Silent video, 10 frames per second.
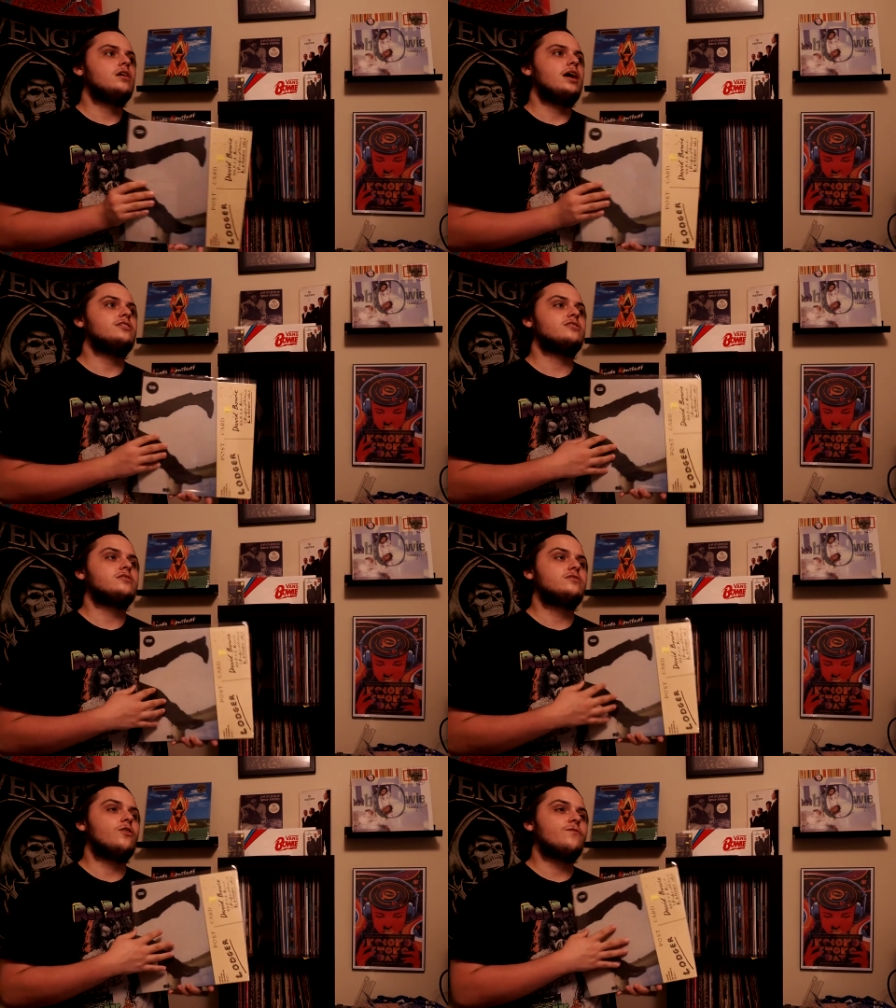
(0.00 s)
I
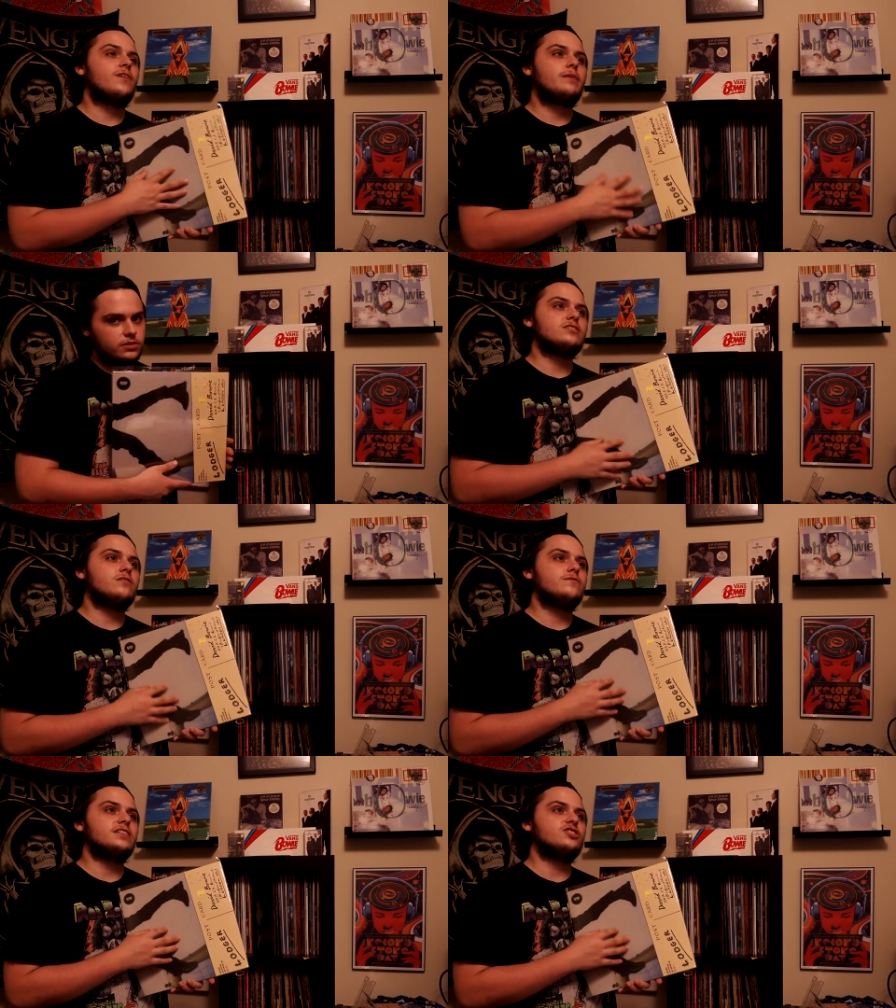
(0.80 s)
just don't find
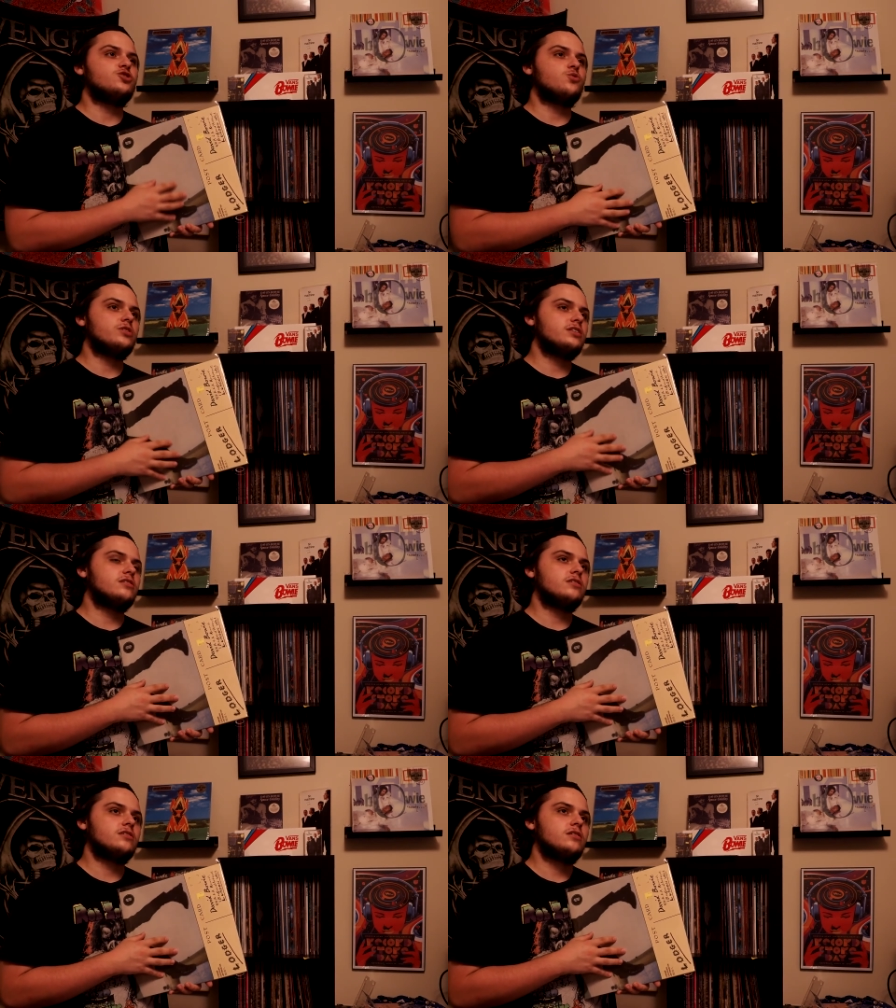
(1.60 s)
myself enjoying